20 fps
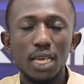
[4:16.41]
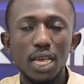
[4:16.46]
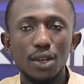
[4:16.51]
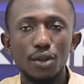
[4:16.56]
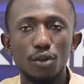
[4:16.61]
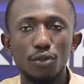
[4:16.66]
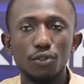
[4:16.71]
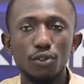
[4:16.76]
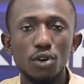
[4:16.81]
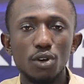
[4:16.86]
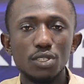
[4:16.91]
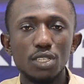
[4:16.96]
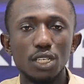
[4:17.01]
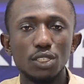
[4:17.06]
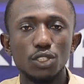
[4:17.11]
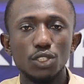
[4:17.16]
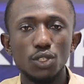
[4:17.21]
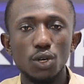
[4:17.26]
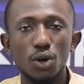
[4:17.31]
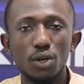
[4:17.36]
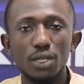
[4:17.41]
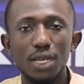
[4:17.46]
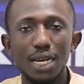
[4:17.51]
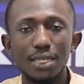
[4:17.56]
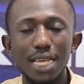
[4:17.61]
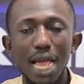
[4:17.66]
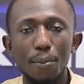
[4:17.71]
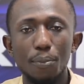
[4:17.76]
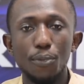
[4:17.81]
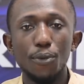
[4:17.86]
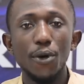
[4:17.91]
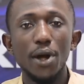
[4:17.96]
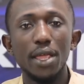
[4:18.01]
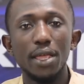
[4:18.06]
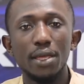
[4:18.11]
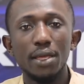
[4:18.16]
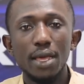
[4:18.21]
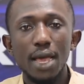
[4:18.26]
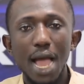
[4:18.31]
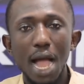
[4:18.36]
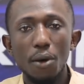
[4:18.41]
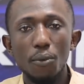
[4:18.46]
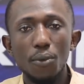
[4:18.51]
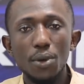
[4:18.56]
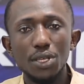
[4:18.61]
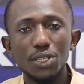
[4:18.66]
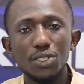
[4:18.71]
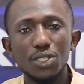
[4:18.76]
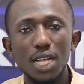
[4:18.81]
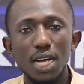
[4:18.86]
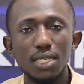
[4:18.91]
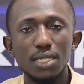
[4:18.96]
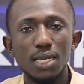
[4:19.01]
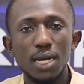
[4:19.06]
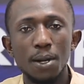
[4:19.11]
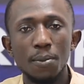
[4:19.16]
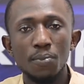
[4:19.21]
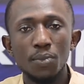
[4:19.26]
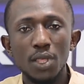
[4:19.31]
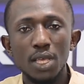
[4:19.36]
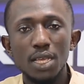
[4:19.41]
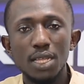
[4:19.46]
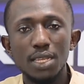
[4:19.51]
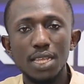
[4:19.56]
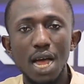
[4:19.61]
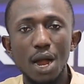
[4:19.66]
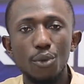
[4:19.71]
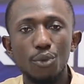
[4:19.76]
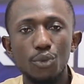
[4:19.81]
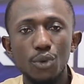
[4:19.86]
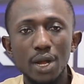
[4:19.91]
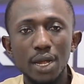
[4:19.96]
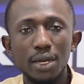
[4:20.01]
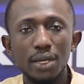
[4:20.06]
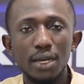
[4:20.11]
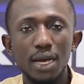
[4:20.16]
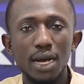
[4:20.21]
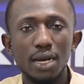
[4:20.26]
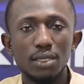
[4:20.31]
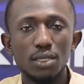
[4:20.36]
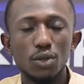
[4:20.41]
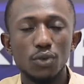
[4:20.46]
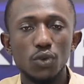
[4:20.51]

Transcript: And of course, ensure that, I wish that in their reign as,